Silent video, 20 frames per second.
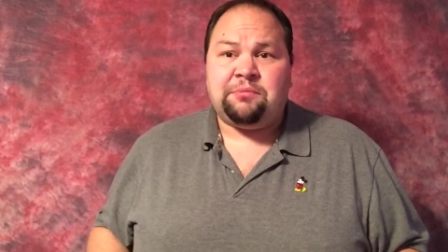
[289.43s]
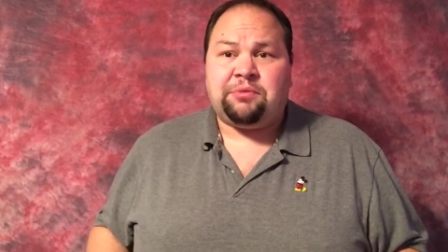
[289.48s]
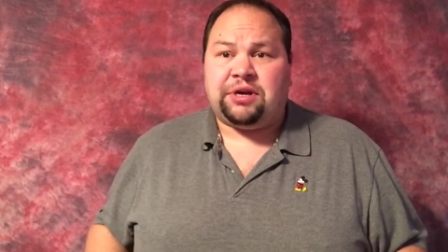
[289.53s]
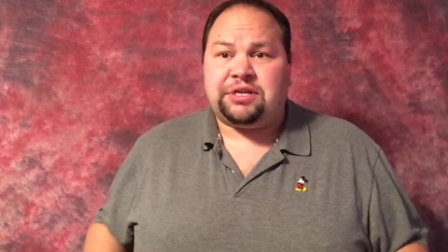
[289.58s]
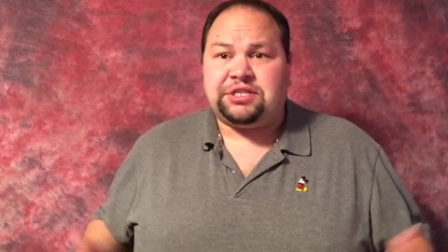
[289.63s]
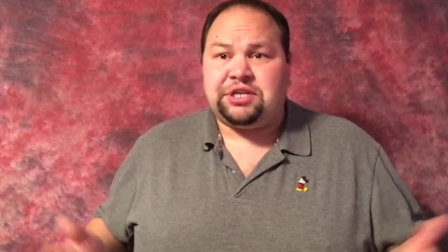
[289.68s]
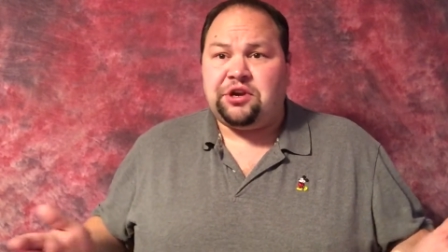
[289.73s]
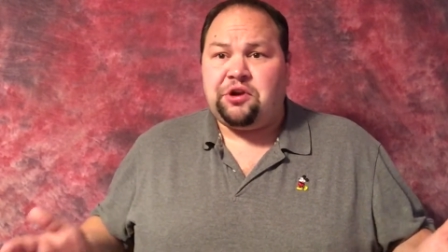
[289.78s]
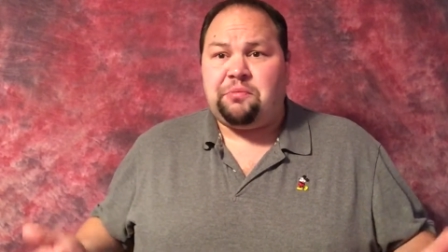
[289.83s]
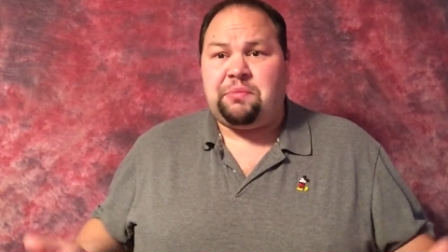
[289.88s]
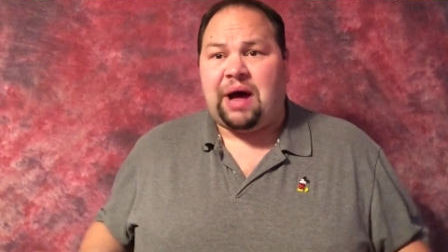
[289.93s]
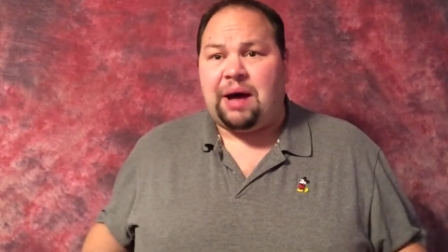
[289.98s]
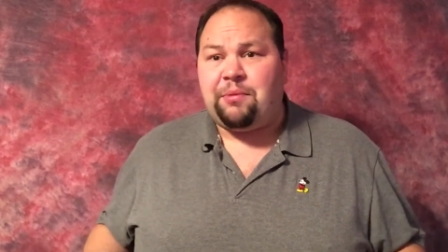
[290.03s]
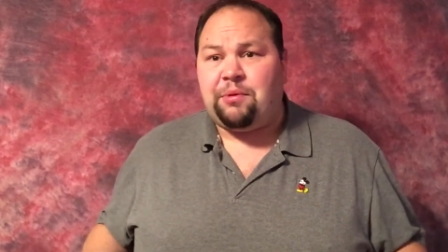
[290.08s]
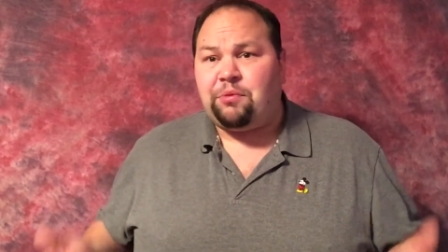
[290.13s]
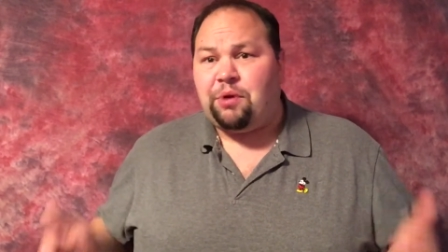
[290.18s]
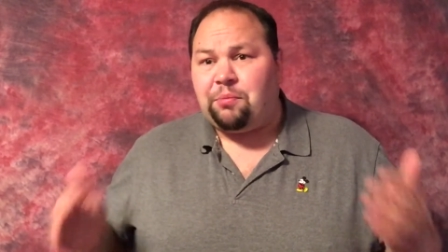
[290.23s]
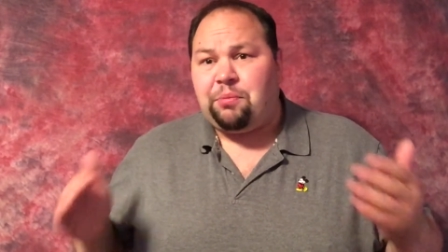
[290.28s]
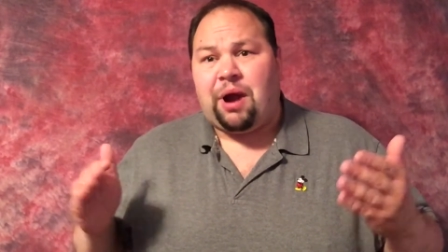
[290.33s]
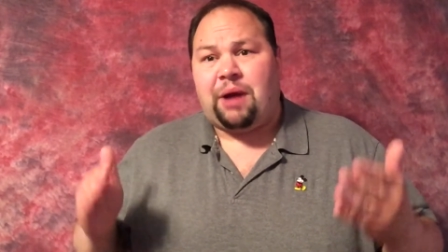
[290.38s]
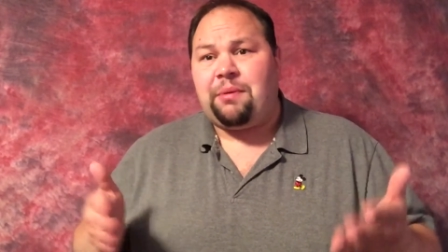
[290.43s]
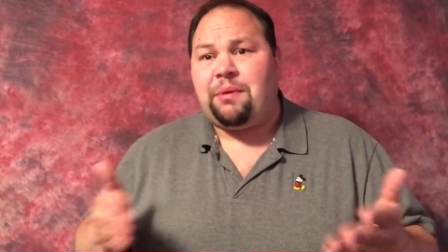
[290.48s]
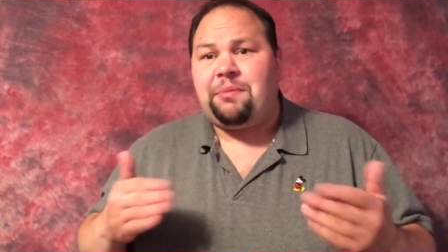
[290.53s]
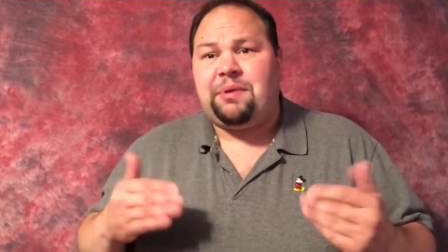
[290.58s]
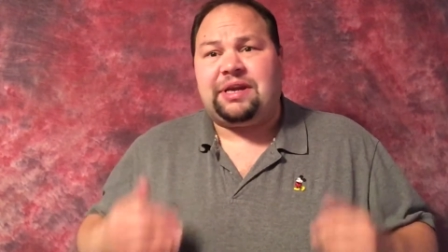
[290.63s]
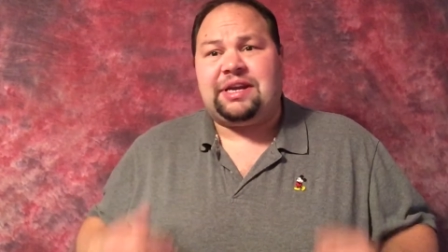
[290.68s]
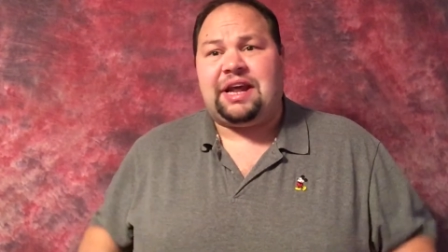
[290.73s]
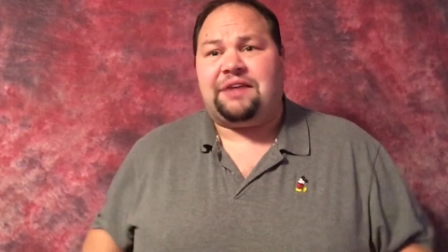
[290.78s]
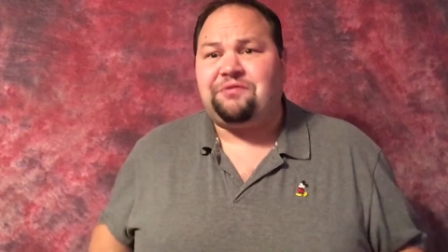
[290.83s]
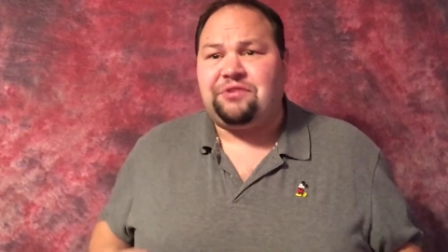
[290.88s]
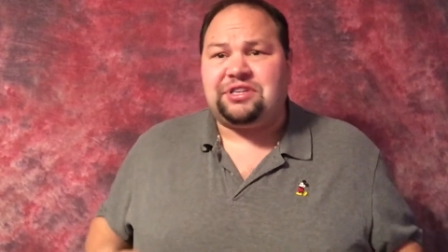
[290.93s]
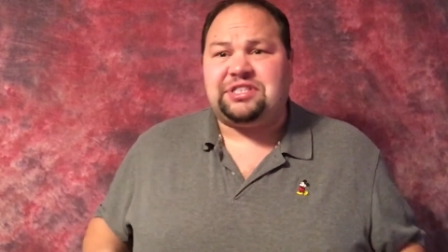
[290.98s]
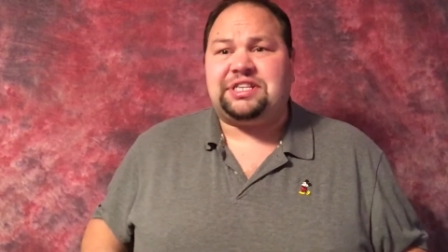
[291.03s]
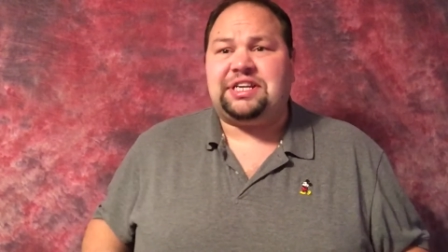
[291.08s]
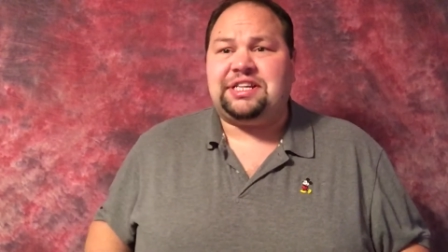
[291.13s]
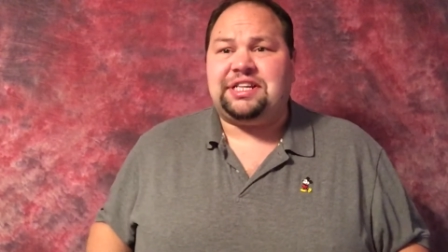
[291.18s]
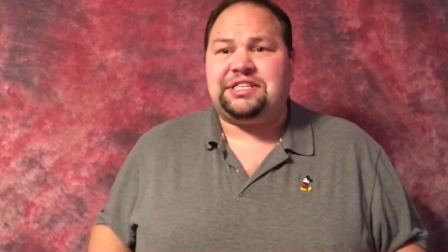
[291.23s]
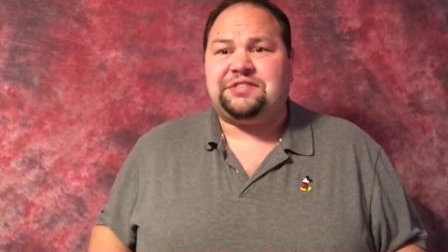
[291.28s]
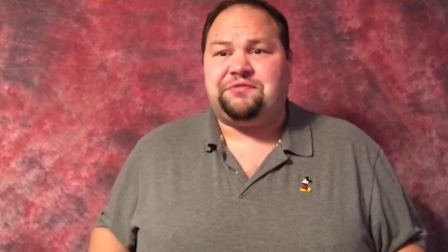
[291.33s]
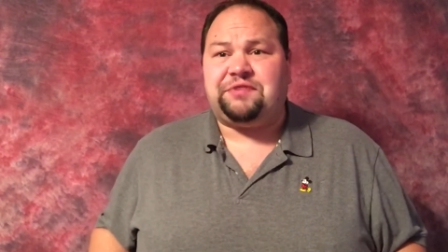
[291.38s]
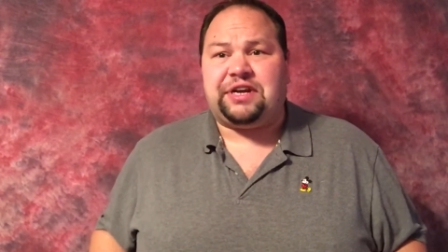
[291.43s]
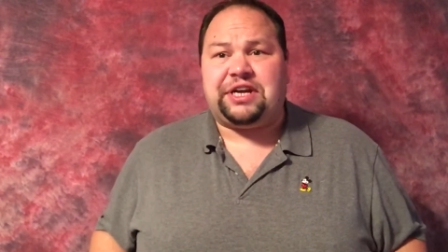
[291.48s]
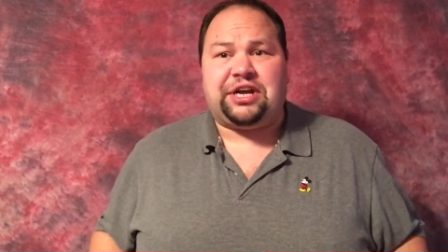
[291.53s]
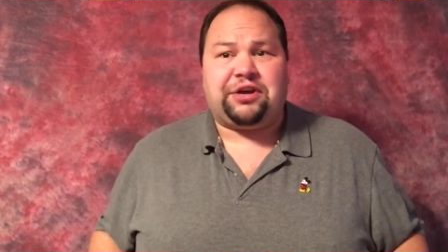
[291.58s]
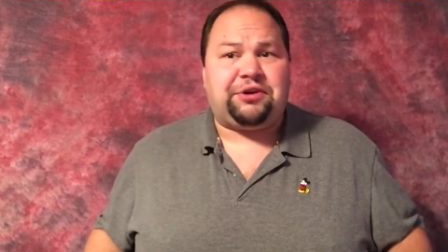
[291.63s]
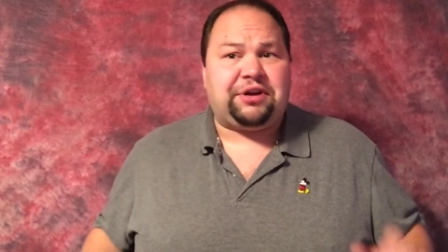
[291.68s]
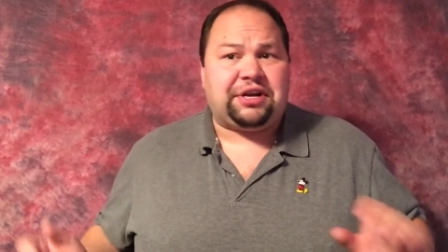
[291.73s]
President Obama will probably never see this video.